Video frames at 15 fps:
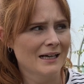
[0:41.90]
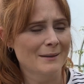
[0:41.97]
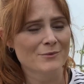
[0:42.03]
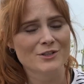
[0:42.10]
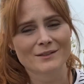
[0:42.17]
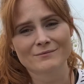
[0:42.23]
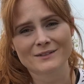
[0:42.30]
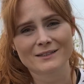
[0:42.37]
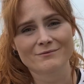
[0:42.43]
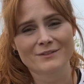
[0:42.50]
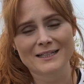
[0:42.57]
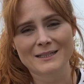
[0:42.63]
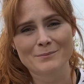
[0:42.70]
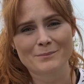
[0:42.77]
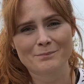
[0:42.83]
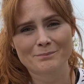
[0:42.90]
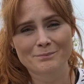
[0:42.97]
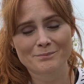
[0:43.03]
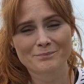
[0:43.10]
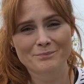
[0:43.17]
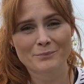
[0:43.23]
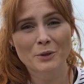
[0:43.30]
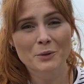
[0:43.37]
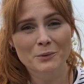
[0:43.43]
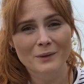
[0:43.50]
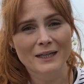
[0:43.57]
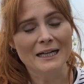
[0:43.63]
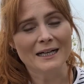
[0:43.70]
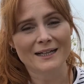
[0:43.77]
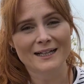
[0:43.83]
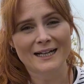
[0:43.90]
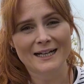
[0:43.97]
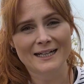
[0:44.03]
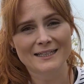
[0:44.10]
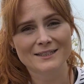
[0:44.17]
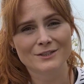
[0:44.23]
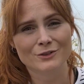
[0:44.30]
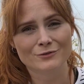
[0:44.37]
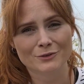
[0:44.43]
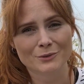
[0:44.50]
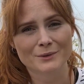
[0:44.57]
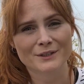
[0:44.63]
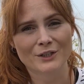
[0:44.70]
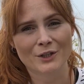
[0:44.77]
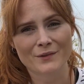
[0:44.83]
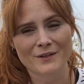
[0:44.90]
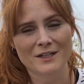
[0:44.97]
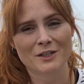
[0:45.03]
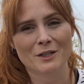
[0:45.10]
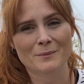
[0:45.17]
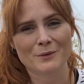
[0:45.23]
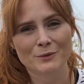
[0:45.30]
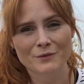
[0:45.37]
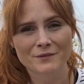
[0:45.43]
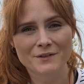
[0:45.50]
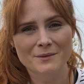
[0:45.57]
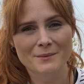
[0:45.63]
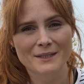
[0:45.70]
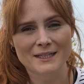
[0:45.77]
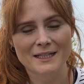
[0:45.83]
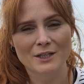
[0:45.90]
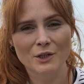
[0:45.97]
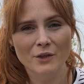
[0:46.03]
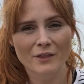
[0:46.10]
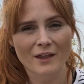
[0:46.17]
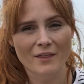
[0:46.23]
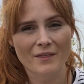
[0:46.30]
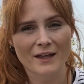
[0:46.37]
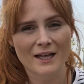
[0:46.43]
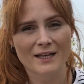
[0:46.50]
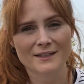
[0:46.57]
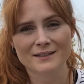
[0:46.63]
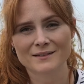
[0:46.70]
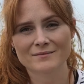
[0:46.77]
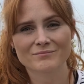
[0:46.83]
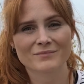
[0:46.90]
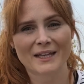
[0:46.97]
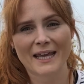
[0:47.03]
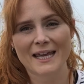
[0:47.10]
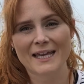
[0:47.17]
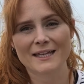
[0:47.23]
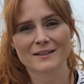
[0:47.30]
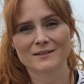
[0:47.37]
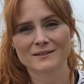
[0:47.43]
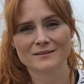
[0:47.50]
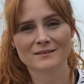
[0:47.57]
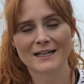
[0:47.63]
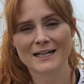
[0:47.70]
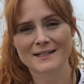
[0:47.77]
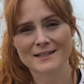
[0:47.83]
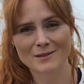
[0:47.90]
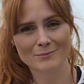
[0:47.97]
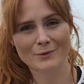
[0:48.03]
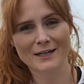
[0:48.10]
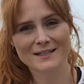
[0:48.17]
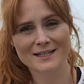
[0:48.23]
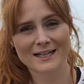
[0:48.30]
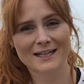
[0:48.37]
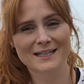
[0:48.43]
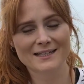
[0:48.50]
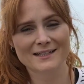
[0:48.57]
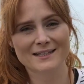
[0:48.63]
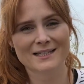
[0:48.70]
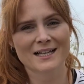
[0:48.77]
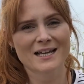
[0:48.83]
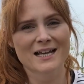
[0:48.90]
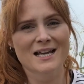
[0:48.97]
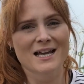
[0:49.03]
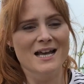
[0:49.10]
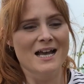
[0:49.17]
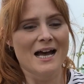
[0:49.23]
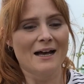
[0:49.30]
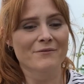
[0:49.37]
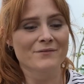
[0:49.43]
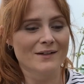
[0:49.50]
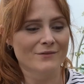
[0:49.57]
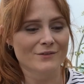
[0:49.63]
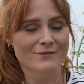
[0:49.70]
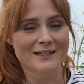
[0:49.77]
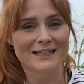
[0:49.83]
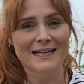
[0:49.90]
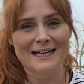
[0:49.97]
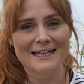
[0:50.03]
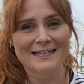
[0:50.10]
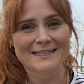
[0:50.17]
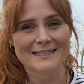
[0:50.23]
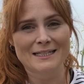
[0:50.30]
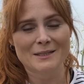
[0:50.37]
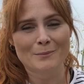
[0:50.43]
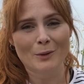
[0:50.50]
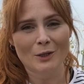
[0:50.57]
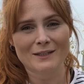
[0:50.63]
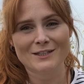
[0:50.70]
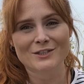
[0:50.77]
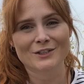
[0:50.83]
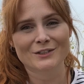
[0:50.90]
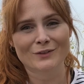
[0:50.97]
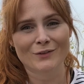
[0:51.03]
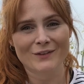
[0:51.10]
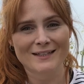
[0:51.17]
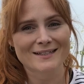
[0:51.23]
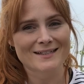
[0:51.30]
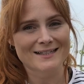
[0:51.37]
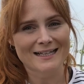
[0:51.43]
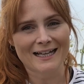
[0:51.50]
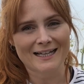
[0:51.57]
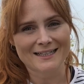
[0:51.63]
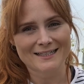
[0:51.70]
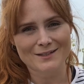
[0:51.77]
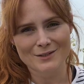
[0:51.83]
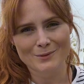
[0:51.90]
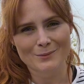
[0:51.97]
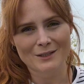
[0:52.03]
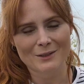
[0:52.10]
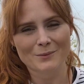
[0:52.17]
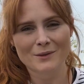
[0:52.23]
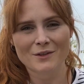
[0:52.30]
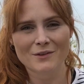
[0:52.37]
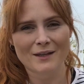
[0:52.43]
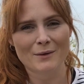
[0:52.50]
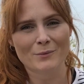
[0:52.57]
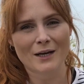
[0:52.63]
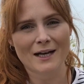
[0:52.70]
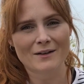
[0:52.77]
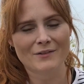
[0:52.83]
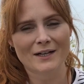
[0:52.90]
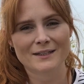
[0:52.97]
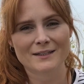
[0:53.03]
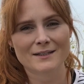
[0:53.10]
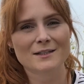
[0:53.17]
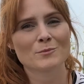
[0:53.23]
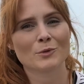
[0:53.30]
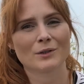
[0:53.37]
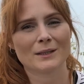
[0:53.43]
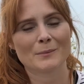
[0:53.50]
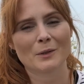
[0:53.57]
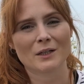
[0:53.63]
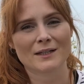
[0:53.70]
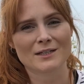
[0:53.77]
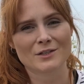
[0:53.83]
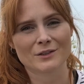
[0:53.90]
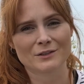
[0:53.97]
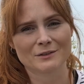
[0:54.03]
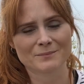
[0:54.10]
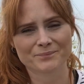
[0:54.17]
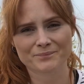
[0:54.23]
generally really poor at growing on the allotment over the winter, other than kale and some brassicas. I've never really had a polytunnel this size to work with. We have had a smaller polytunnel